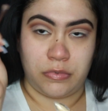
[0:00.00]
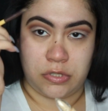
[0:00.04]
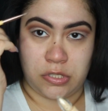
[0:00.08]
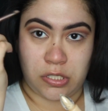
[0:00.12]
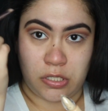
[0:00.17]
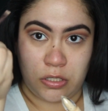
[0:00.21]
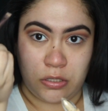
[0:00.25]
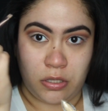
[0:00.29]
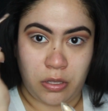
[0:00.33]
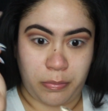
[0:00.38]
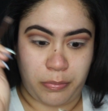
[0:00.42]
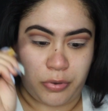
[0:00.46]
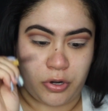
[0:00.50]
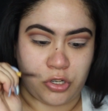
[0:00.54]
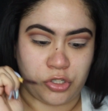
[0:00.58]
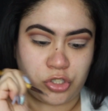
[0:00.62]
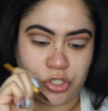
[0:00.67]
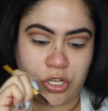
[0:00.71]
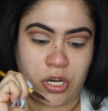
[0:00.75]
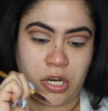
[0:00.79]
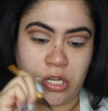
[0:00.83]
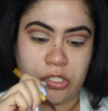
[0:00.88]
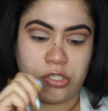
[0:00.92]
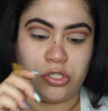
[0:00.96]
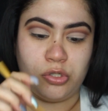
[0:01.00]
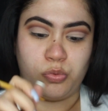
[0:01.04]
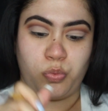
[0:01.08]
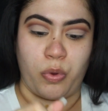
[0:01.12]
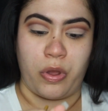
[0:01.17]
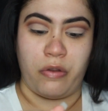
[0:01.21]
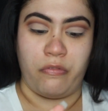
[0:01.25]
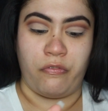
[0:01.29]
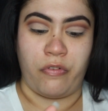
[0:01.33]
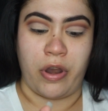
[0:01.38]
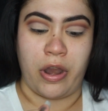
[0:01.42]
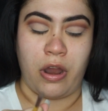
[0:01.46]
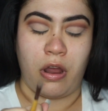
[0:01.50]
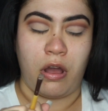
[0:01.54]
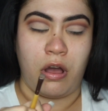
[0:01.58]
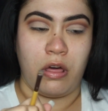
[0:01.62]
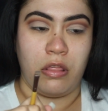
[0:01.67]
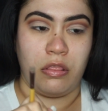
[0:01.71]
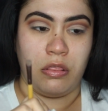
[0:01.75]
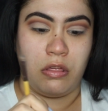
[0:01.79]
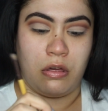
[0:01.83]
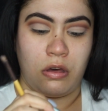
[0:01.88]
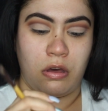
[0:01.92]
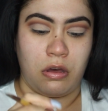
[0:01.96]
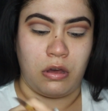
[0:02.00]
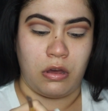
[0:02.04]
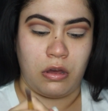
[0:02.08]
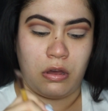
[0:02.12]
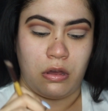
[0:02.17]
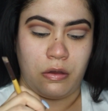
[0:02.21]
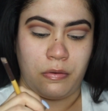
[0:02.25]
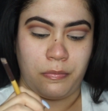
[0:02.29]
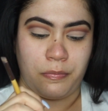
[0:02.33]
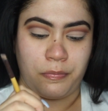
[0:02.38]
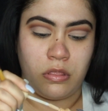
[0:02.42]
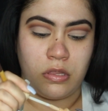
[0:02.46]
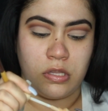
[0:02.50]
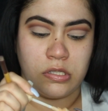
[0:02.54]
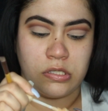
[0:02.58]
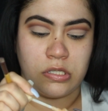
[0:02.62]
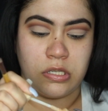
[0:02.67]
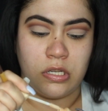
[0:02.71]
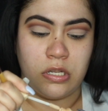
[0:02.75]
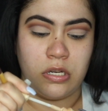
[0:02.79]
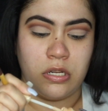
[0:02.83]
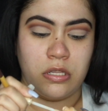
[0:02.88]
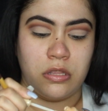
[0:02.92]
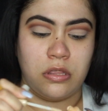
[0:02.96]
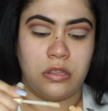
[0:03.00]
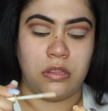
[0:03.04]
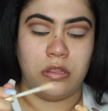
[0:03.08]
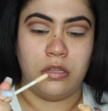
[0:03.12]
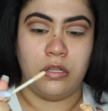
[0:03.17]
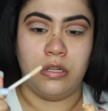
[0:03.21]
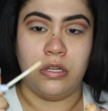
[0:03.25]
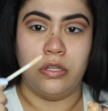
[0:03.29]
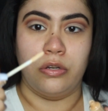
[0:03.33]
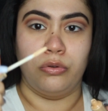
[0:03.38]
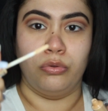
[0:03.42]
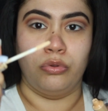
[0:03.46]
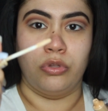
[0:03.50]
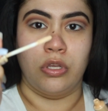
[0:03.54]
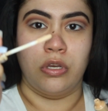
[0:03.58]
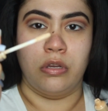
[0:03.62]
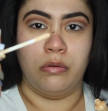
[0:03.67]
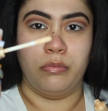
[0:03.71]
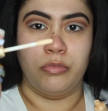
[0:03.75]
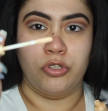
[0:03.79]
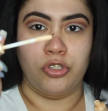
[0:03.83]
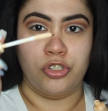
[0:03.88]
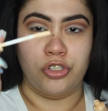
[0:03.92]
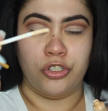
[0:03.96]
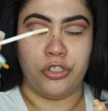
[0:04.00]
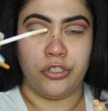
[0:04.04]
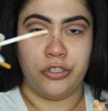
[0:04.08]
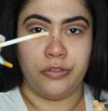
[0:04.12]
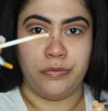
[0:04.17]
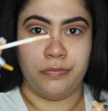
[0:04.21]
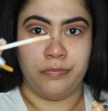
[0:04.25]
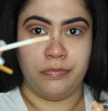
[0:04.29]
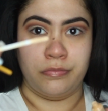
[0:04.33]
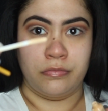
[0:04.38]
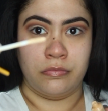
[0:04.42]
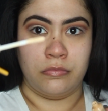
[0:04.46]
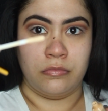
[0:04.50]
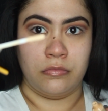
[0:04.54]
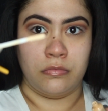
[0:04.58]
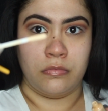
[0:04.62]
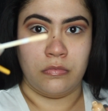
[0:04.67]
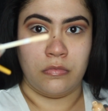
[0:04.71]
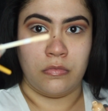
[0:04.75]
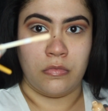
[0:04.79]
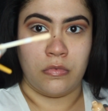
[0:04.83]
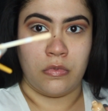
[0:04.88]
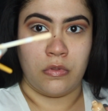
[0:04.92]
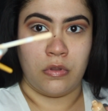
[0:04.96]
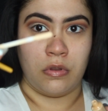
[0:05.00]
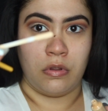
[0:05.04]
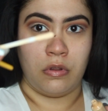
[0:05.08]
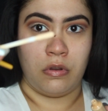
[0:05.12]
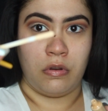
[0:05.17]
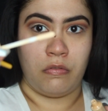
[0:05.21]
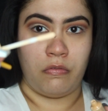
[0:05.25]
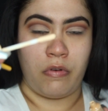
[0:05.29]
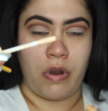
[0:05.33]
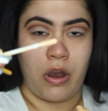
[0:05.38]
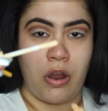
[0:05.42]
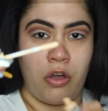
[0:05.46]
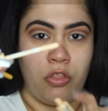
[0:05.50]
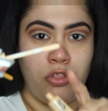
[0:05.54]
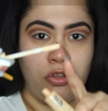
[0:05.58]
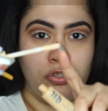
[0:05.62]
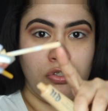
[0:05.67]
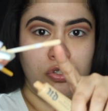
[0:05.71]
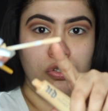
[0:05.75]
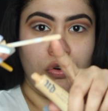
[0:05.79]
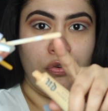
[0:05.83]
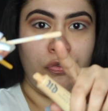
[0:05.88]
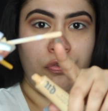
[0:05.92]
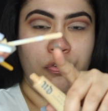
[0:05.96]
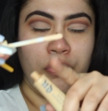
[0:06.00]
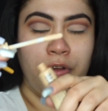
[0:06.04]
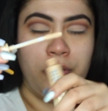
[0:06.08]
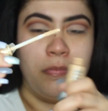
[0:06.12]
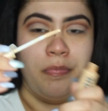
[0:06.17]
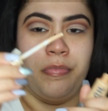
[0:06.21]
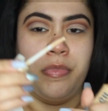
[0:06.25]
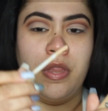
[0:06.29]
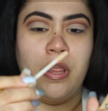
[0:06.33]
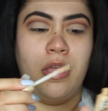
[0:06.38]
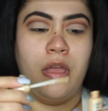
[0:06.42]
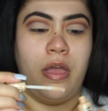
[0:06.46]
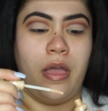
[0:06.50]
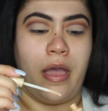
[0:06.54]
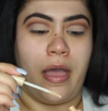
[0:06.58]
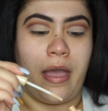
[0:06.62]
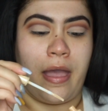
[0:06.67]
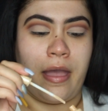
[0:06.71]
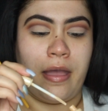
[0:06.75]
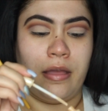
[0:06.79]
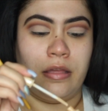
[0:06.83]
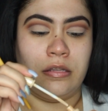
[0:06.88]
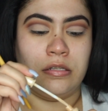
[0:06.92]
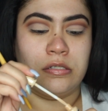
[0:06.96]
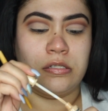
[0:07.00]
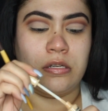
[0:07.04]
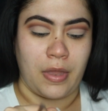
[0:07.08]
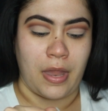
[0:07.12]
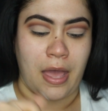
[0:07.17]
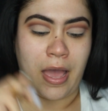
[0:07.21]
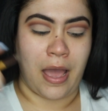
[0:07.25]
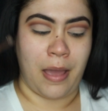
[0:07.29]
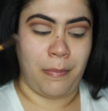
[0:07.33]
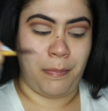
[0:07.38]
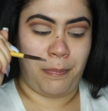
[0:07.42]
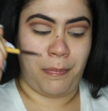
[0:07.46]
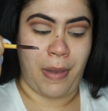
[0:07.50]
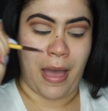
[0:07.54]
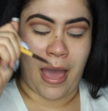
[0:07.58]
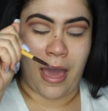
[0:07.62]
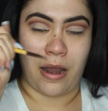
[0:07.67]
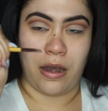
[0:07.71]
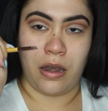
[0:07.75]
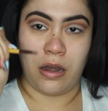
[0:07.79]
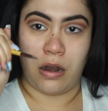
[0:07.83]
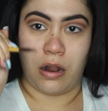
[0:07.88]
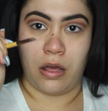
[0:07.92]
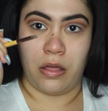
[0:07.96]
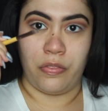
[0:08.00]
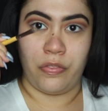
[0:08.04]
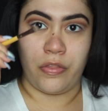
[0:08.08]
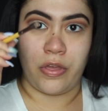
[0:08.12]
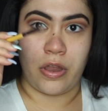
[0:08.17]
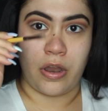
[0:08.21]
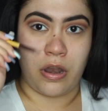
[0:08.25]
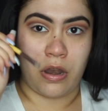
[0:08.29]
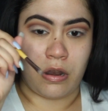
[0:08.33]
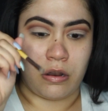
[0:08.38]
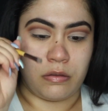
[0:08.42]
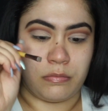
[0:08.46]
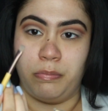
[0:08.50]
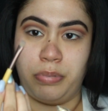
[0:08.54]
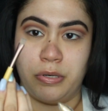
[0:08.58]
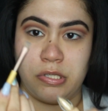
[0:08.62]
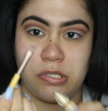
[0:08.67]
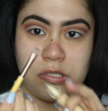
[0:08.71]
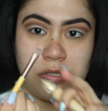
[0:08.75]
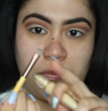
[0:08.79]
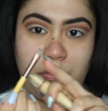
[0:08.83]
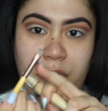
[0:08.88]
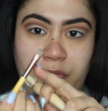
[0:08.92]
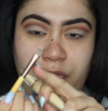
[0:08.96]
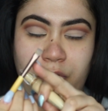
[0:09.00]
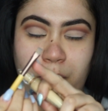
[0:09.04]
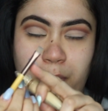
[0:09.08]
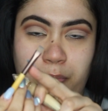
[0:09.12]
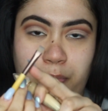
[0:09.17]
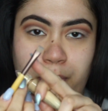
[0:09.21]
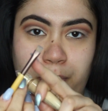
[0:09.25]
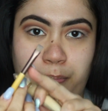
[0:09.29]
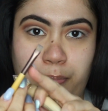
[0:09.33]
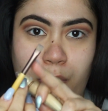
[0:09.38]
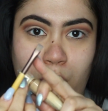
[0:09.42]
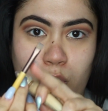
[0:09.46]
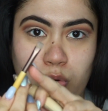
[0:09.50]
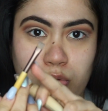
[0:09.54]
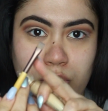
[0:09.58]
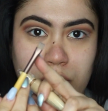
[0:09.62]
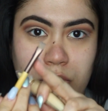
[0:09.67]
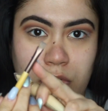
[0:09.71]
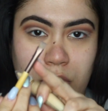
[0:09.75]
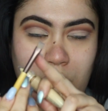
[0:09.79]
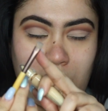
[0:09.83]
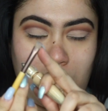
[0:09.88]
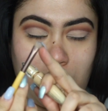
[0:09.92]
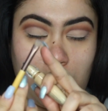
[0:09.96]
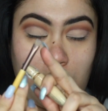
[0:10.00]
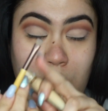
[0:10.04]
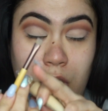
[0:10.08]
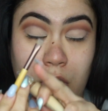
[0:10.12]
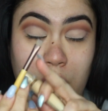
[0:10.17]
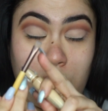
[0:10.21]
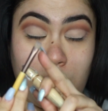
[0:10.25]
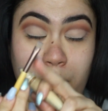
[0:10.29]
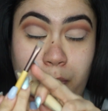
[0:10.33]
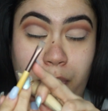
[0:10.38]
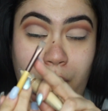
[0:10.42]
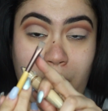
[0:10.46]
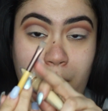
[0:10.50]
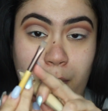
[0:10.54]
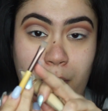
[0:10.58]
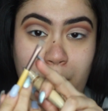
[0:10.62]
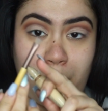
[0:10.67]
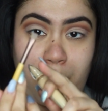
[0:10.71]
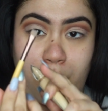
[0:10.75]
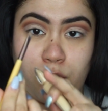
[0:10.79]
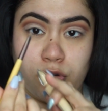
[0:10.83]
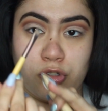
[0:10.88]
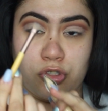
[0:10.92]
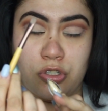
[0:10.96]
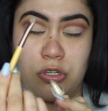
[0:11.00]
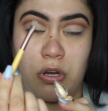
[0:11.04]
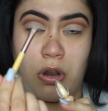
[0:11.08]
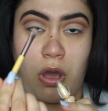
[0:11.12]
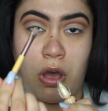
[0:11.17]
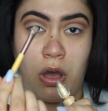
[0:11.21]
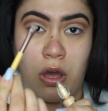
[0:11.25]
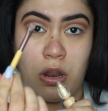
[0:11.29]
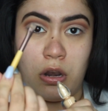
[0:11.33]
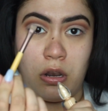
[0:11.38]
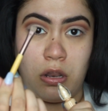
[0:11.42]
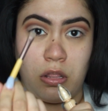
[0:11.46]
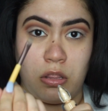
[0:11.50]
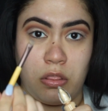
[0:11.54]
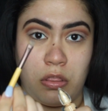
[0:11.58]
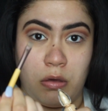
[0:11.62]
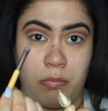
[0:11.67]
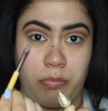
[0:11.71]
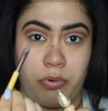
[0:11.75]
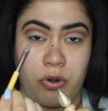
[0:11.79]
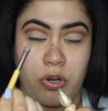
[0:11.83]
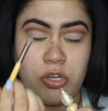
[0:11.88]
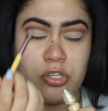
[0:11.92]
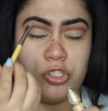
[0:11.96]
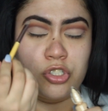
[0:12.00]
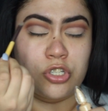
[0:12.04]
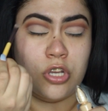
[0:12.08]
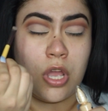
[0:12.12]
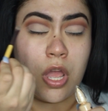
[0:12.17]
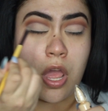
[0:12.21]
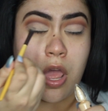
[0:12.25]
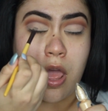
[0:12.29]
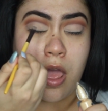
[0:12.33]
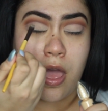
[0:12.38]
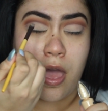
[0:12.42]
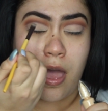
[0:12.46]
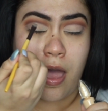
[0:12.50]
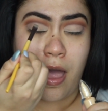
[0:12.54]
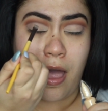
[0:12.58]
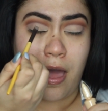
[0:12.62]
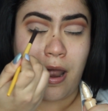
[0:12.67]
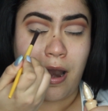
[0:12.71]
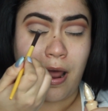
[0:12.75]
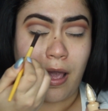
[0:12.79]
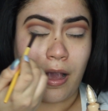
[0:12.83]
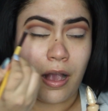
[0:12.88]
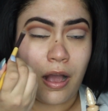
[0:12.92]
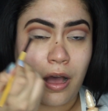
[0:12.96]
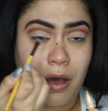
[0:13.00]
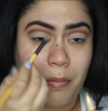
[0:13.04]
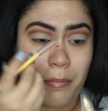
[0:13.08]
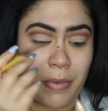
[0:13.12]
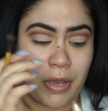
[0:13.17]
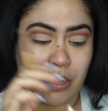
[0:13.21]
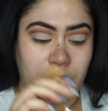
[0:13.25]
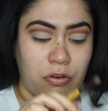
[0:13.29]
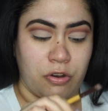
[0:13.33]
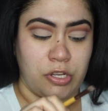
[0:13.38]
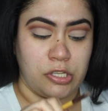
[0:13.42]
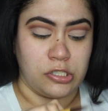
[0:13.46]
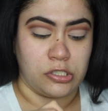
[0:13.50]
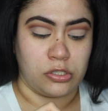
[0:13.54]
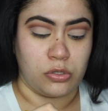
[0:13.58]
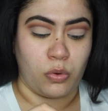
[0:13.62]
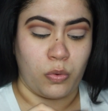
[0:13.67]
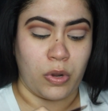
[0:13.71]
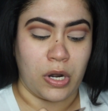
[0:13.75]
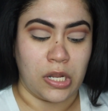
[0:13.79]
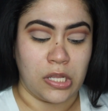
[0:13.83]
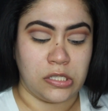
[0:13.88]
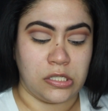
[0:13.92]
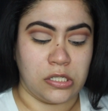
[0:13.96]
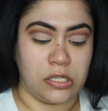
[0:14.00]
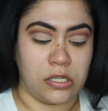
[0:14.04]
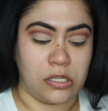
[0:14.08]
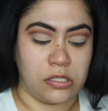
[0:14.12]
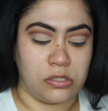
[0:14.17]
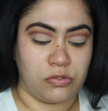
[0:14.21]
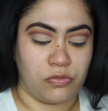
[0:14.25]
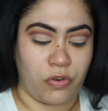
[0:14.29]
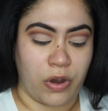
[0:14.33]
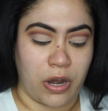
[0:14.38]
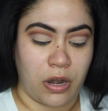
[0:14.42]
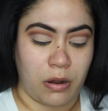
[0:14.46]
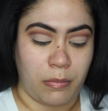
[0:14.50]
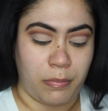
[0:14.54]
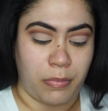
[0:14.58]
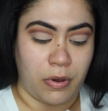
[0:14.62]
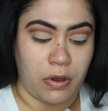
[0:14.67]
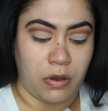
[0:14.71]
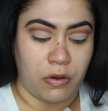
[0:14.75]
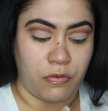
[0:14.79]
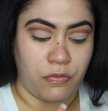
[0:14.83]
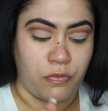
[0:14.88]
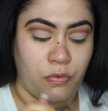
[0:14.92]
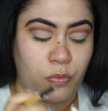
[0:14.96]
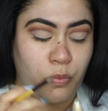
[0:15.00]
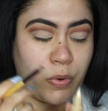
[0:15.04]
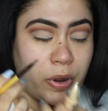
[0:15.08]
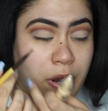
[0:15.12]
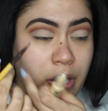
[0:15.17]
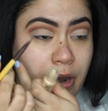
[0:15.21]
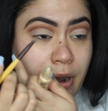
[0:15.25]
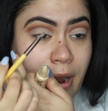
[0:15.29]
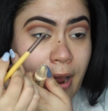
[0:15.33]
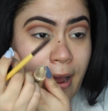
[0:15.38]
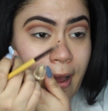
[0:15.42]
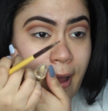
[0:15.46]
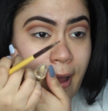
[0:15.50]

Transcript: took the brush and I just went right on this little thingamajigger, right on the doe foot, and I patted on there, put some of the primer potion on the brush, and I cut my crease. So what I did is right above where